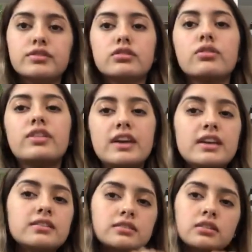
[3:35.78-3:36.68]
so
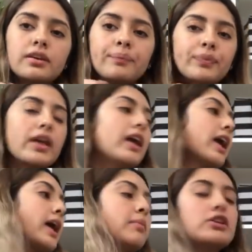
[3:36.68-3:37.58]
this
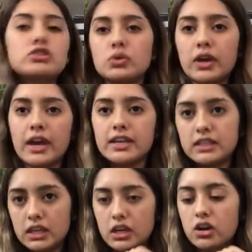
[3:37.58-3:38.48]
and my suitcase
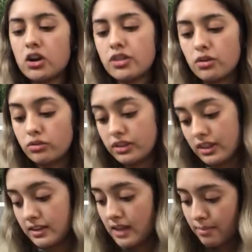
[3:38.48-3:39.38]
are the only
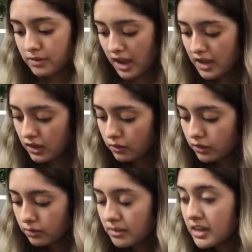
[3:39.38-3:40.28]
things I'm taking
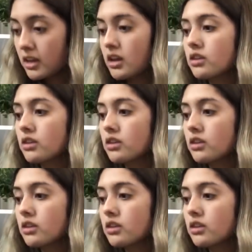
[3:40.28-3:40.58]
with me.